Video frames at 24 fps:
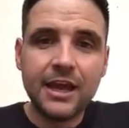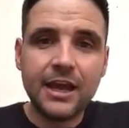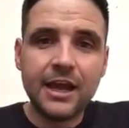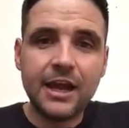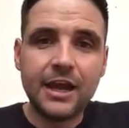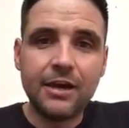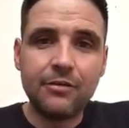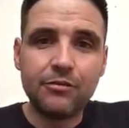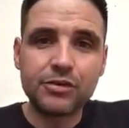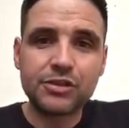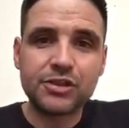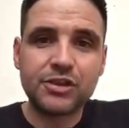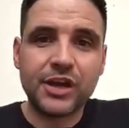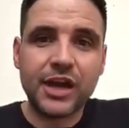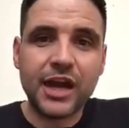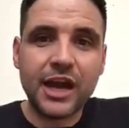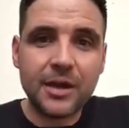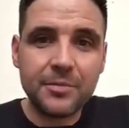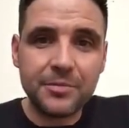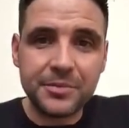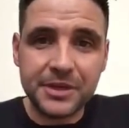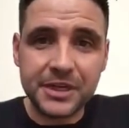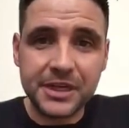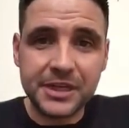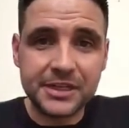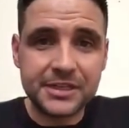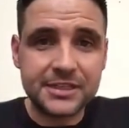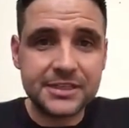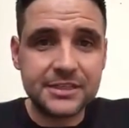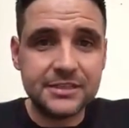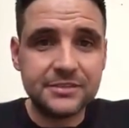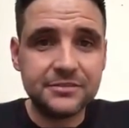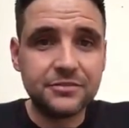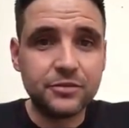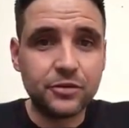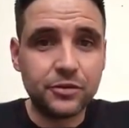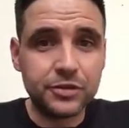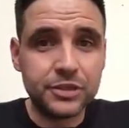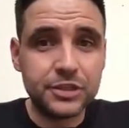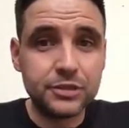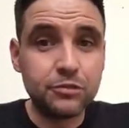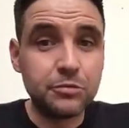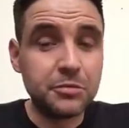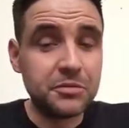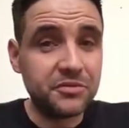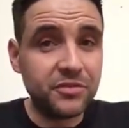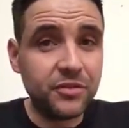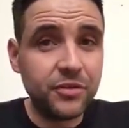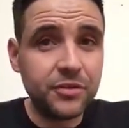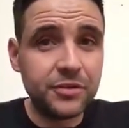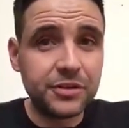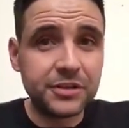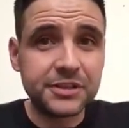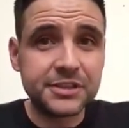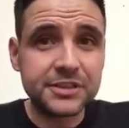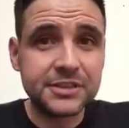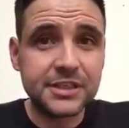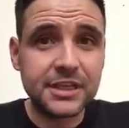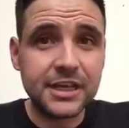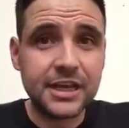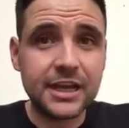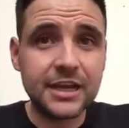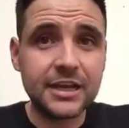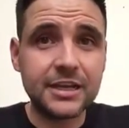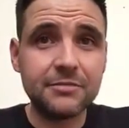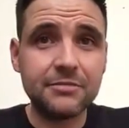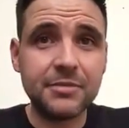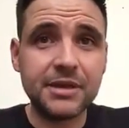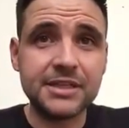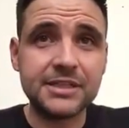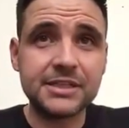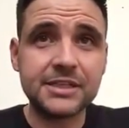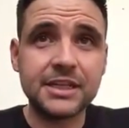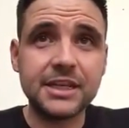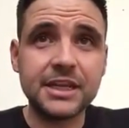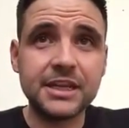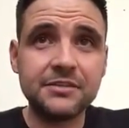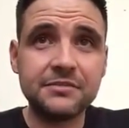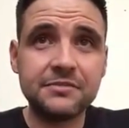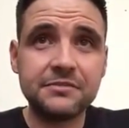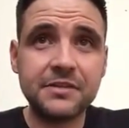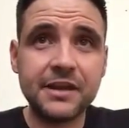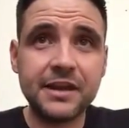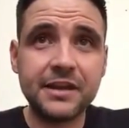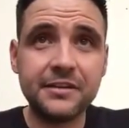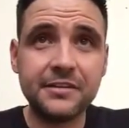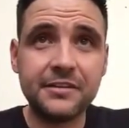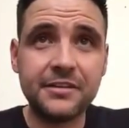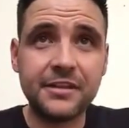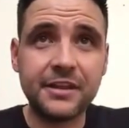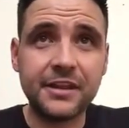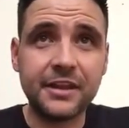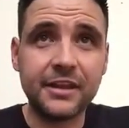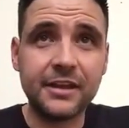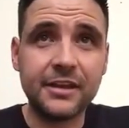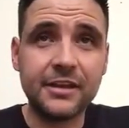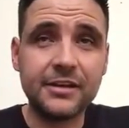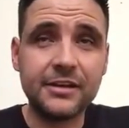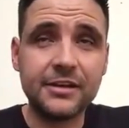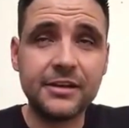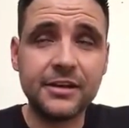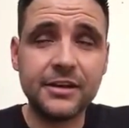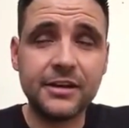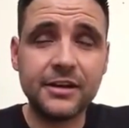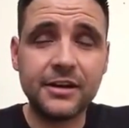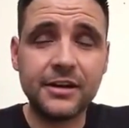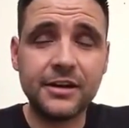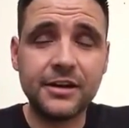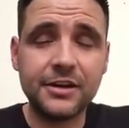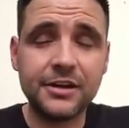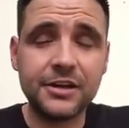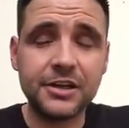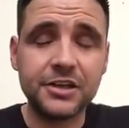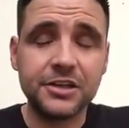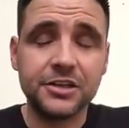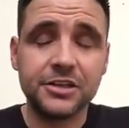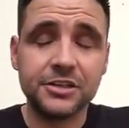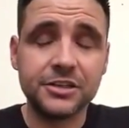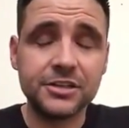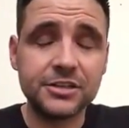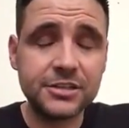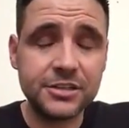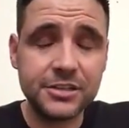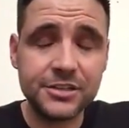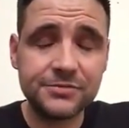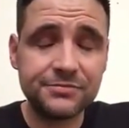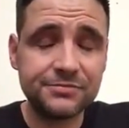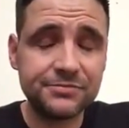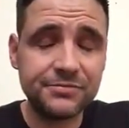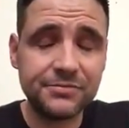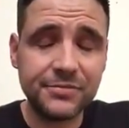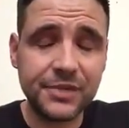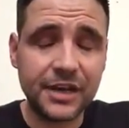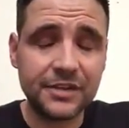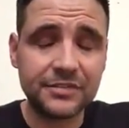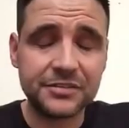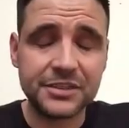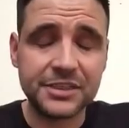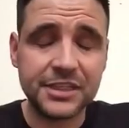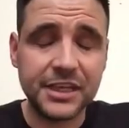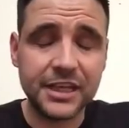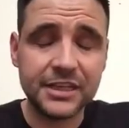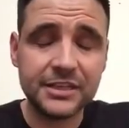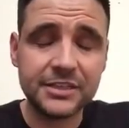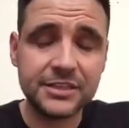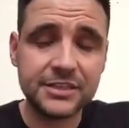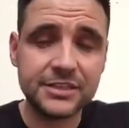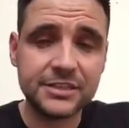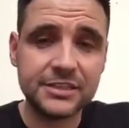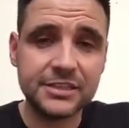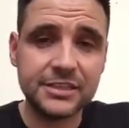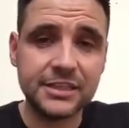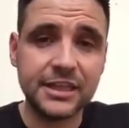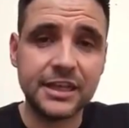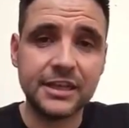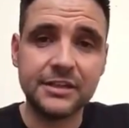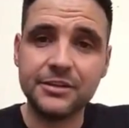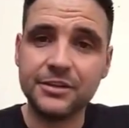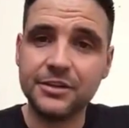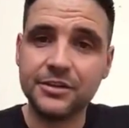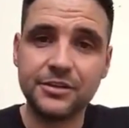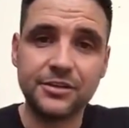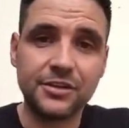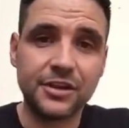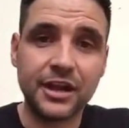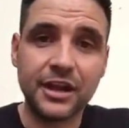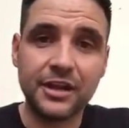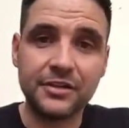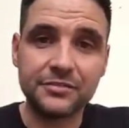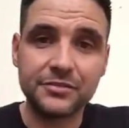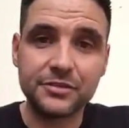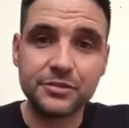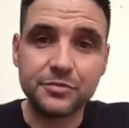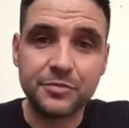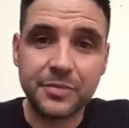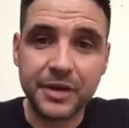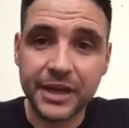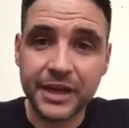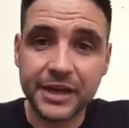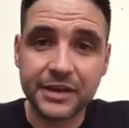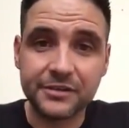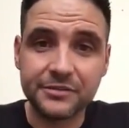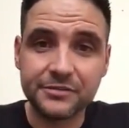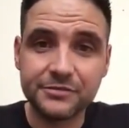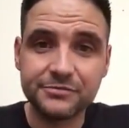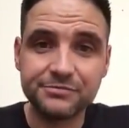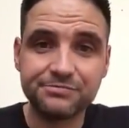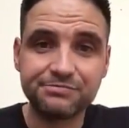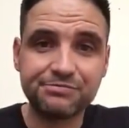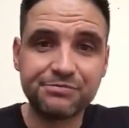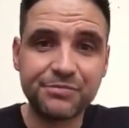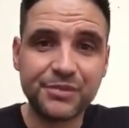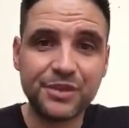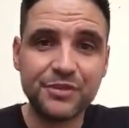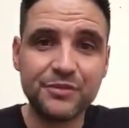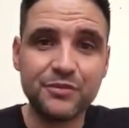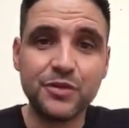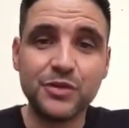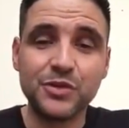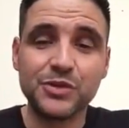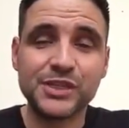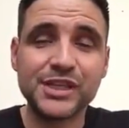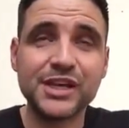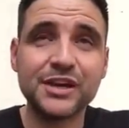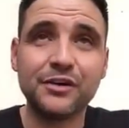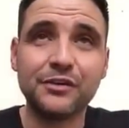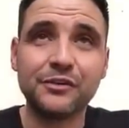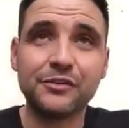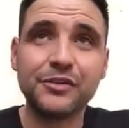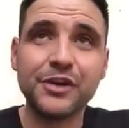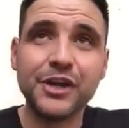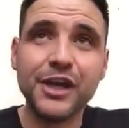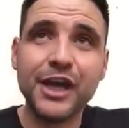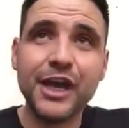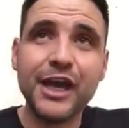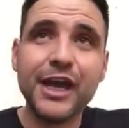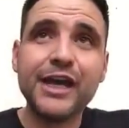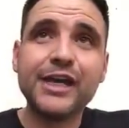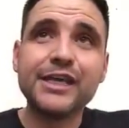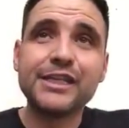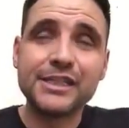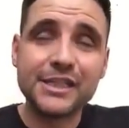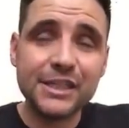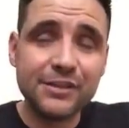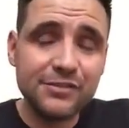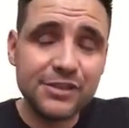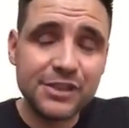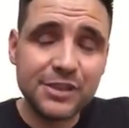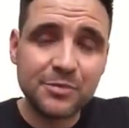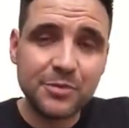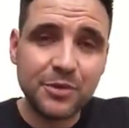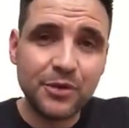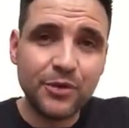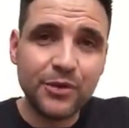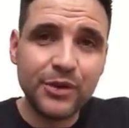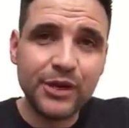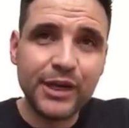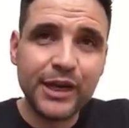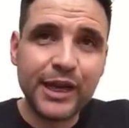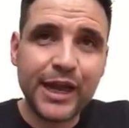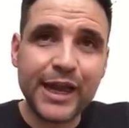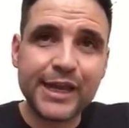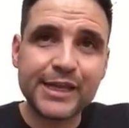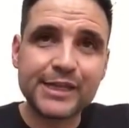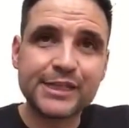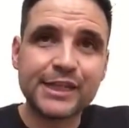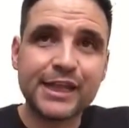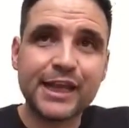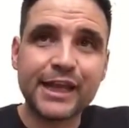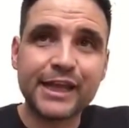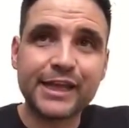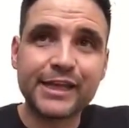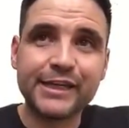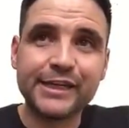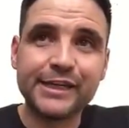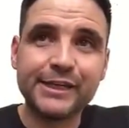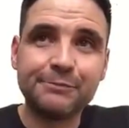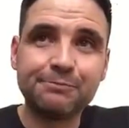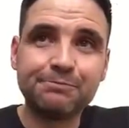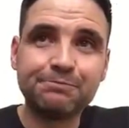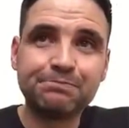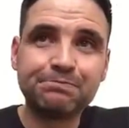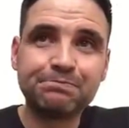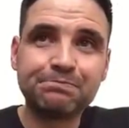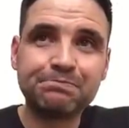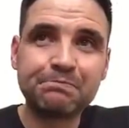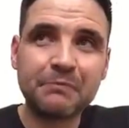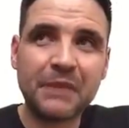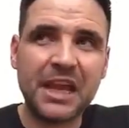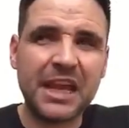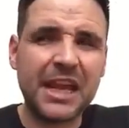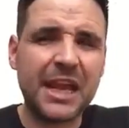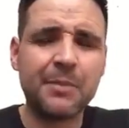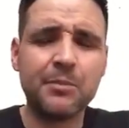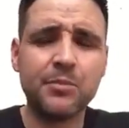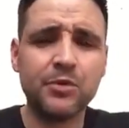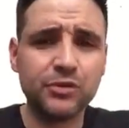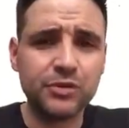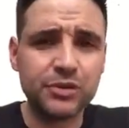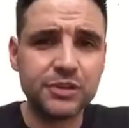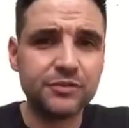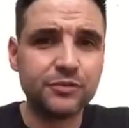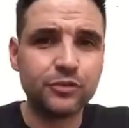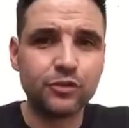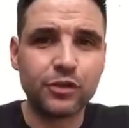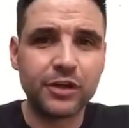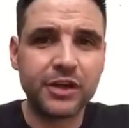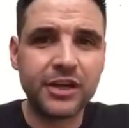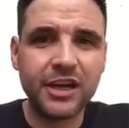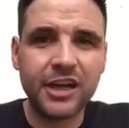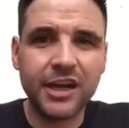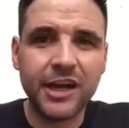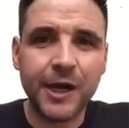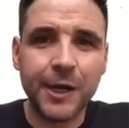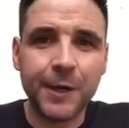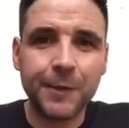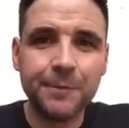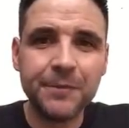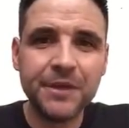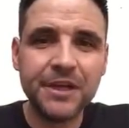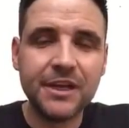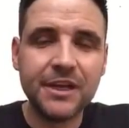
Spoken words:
what's going to happen is the warranty will be voided, and basically if anything occurs after that, then you're going to have to pay for yourself. Service the boiler is like an MOT for a car.